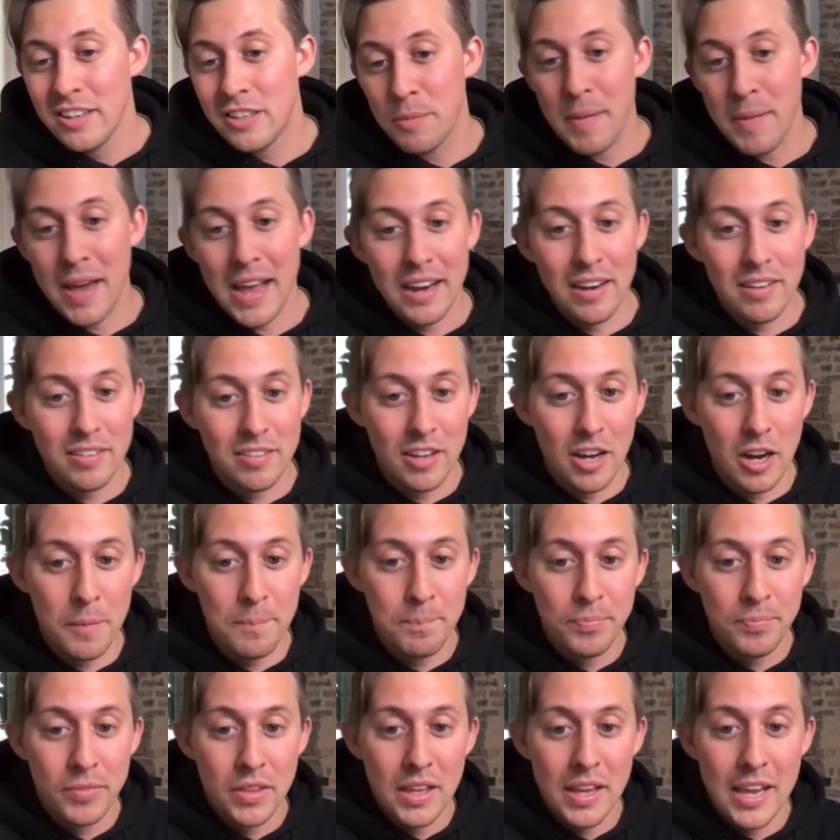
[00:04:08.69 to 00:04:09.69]
Demand is
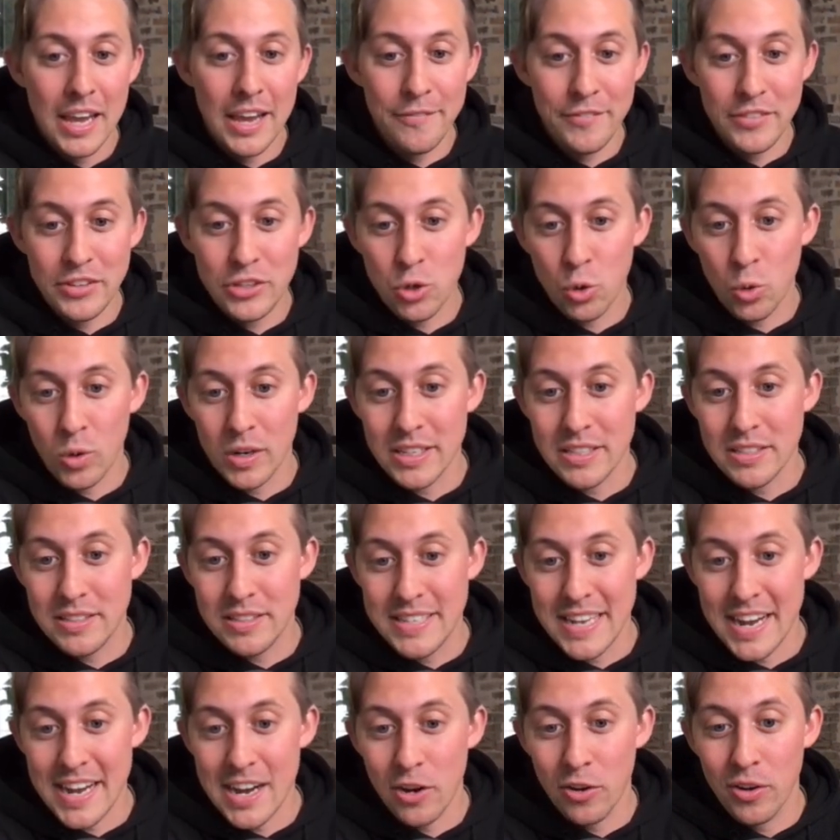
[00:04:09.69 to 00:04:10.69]
up, inventory
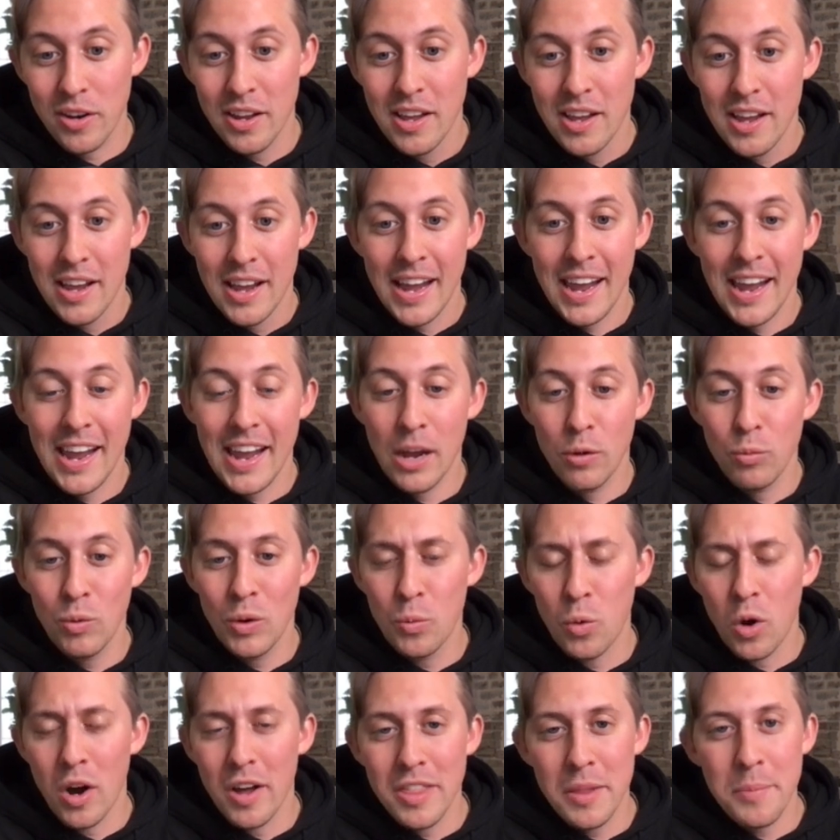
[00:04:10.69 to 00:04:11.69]
is down,
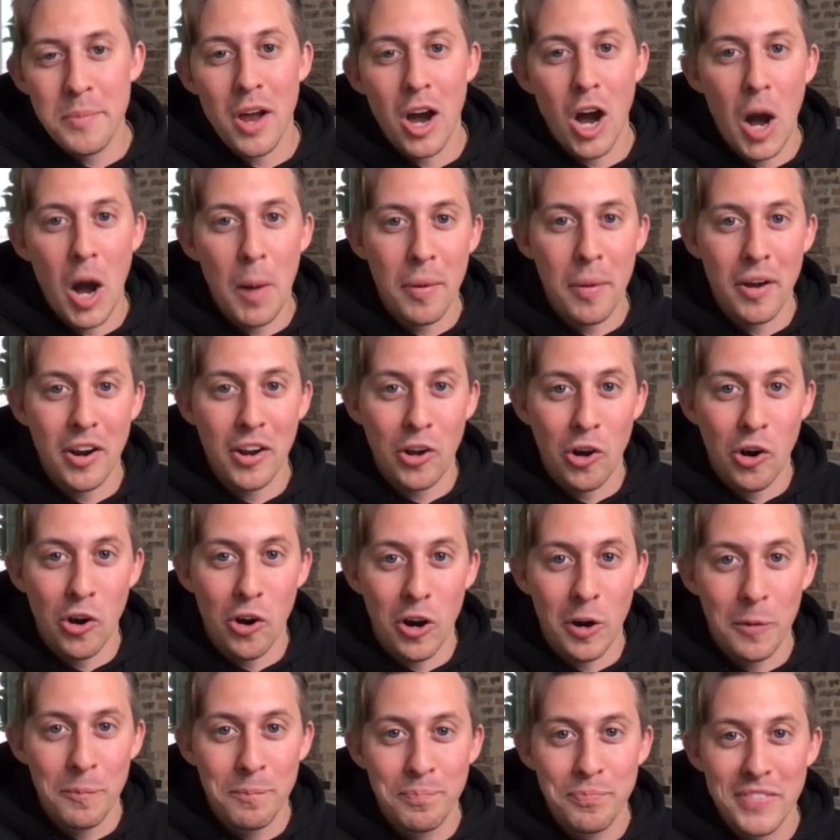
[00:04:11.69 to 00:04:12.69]
and we want them to hop on a
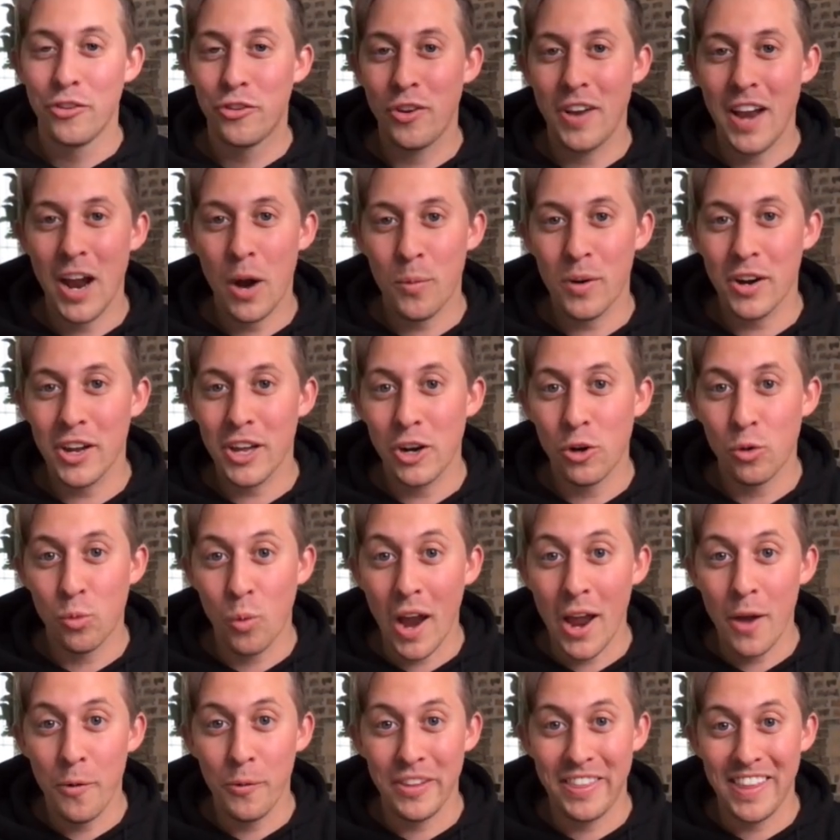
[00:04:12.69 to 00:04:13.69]
call. So now we're going to
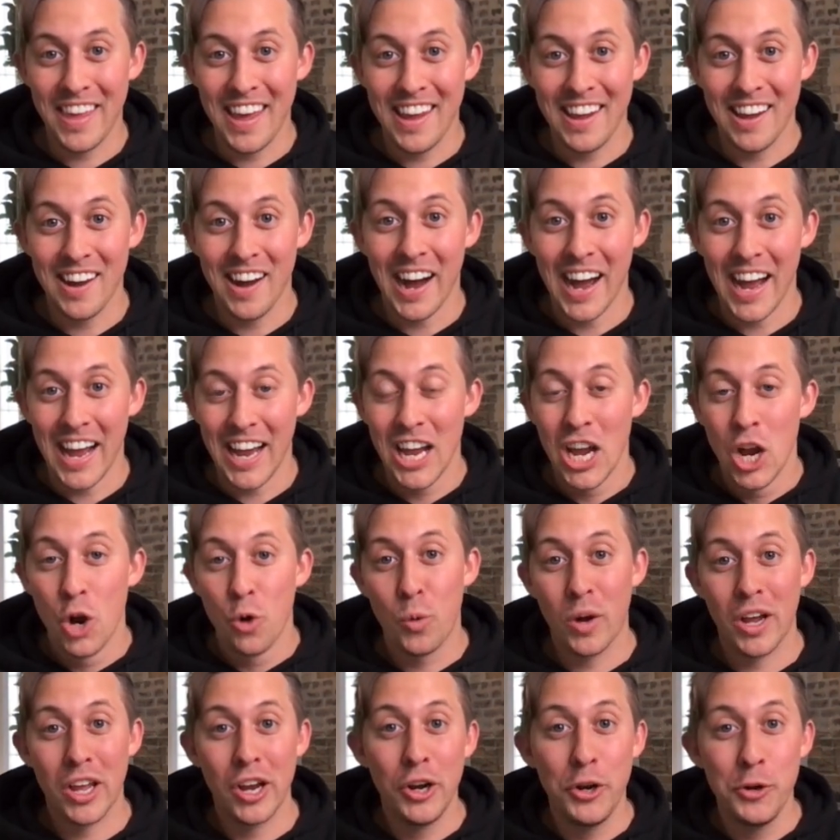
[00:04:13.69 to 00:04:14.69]
write with AI.
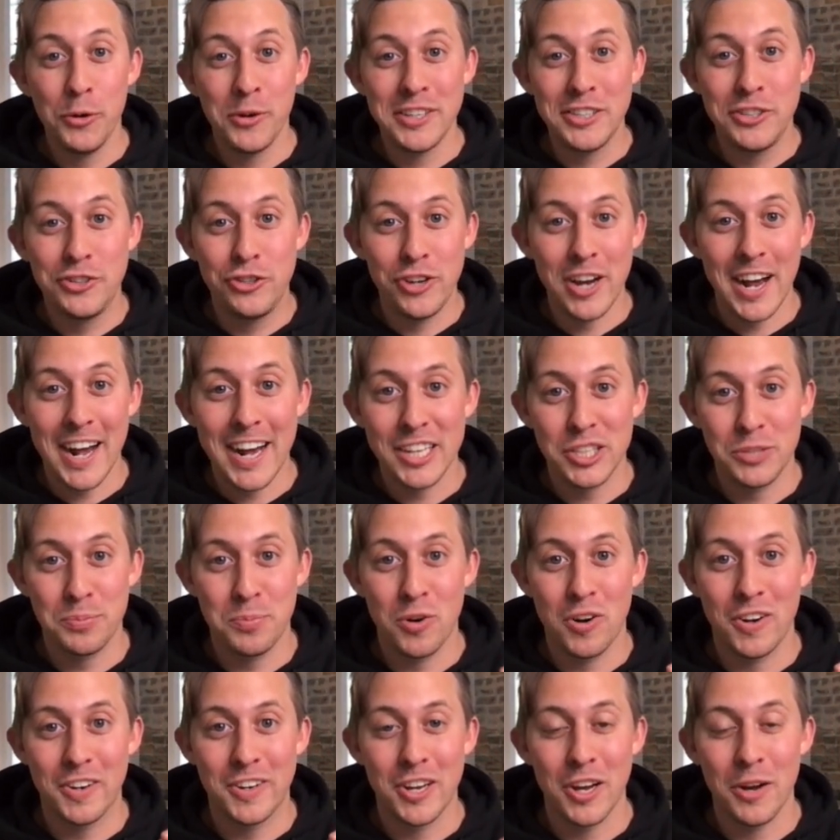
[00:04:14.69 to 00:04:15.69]
We're going to do a
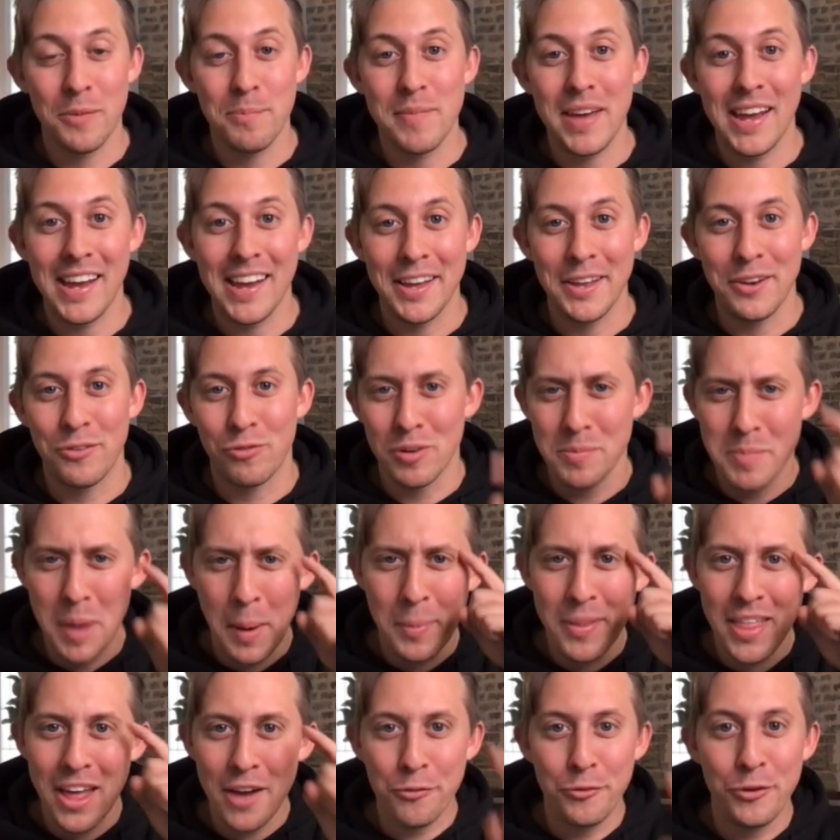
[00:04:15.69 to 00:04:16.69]
Jasper command.
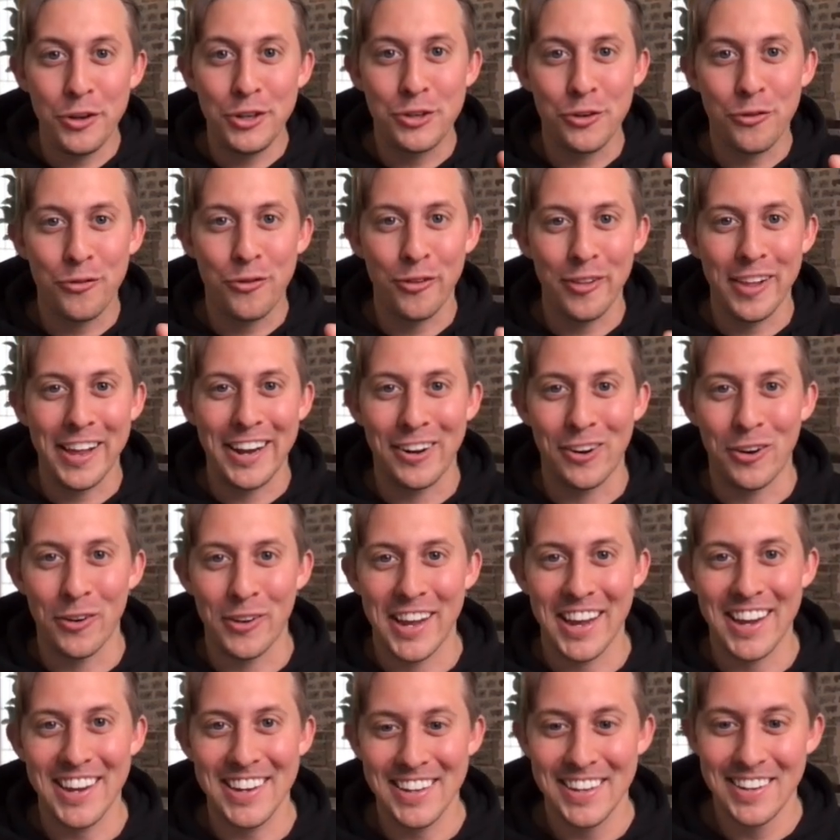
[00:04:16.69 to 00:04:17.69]
Remember that feature for
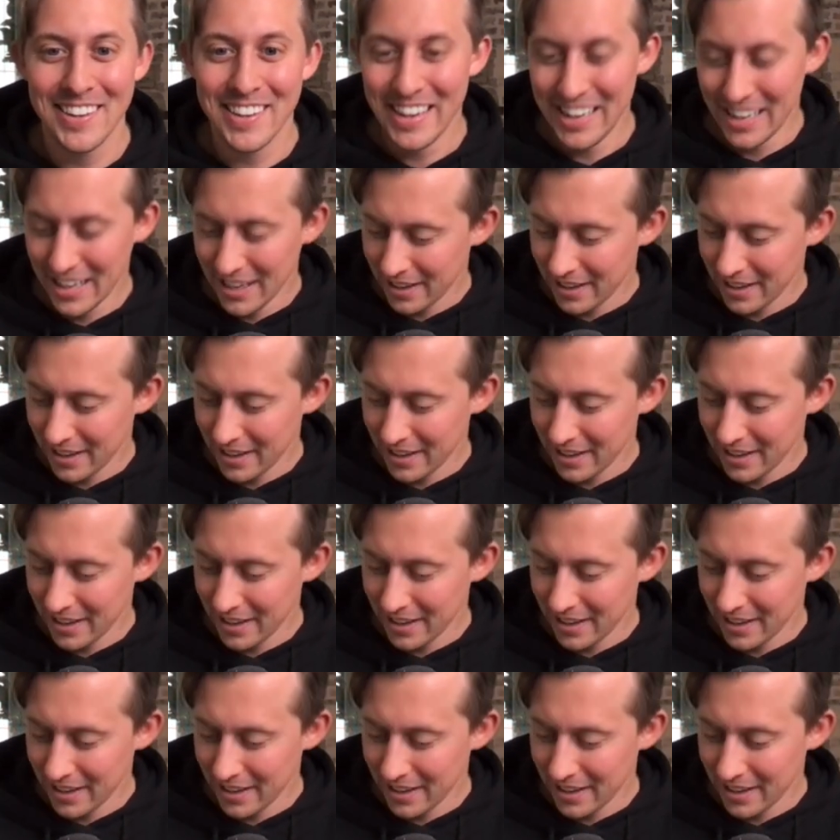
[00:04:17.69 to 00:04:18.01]
later, okay?